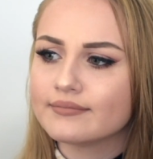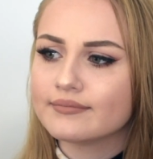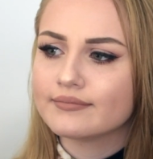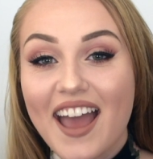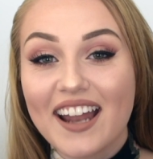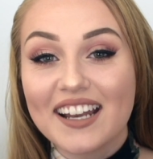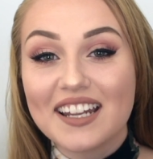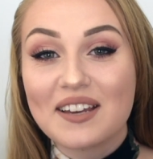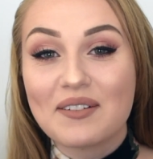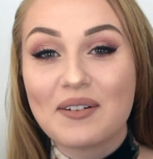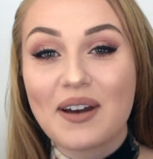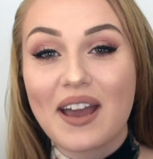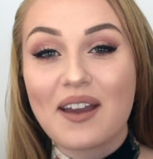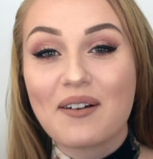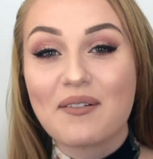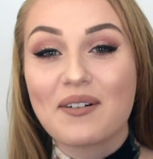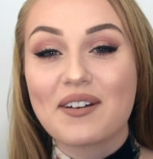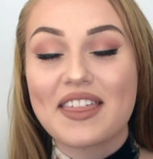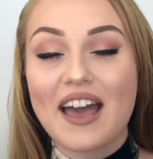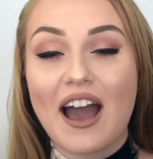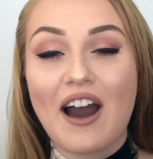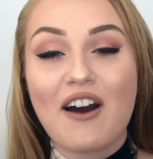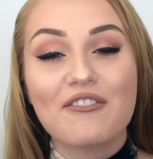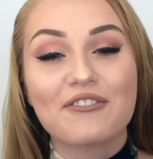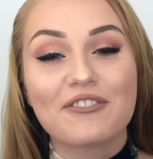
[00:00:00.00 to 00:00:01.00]
Anyway,
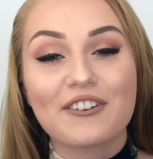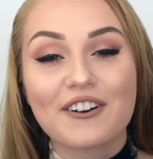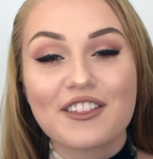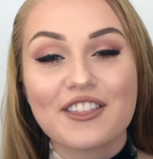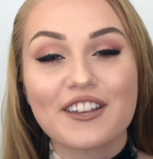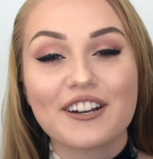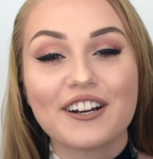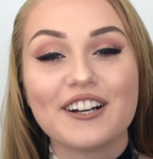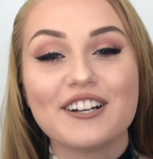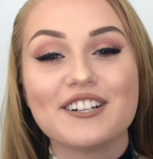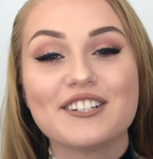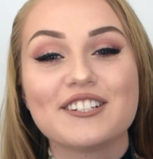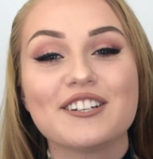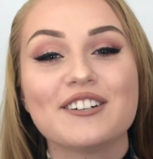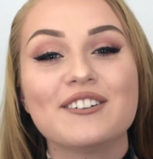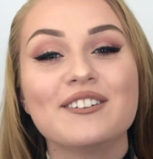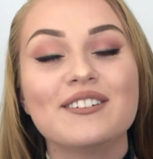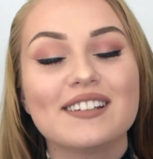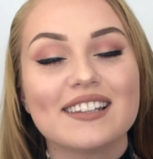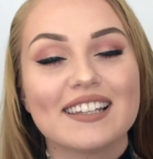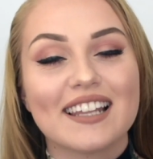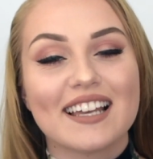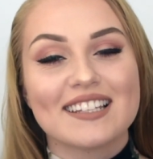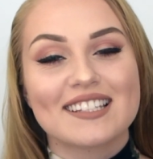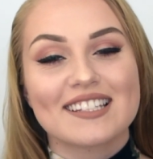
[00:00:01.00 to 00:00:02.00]
without further
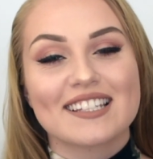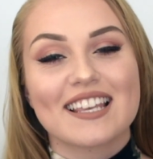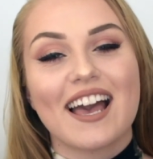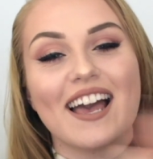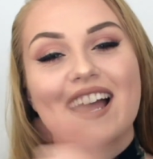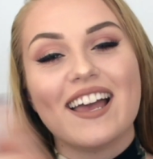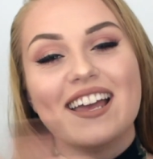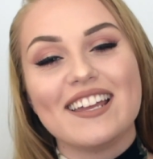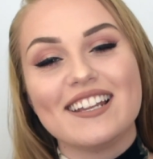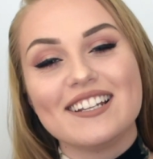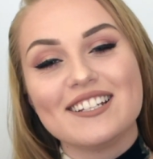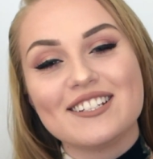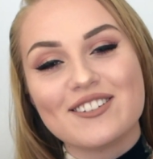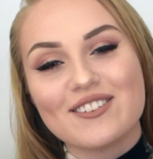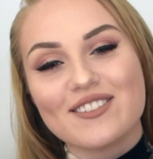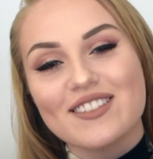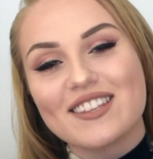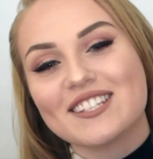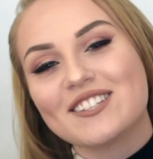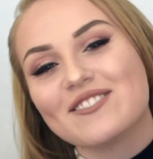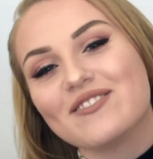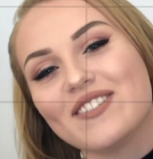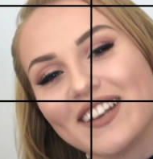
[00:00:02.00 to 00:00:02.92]
ado, let's get into this